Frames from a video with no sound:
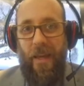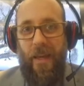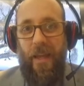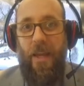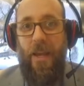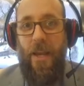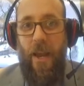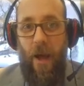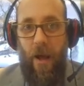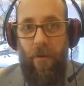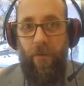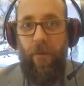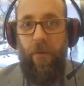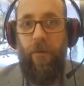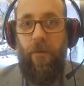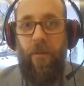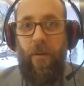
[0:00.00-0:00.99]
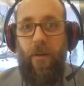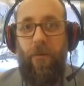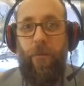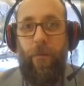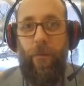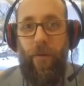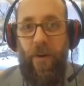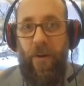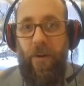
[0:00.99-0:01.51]
novels of
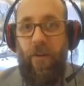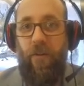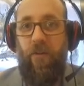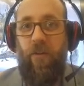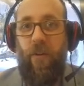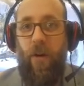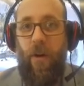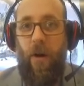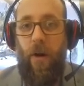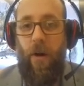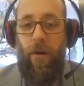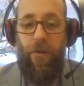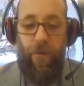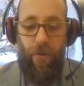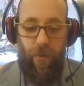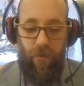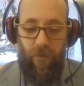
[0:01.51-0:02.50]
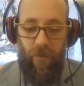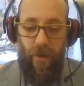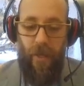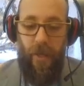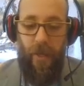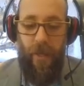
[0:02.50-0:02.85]
British authors.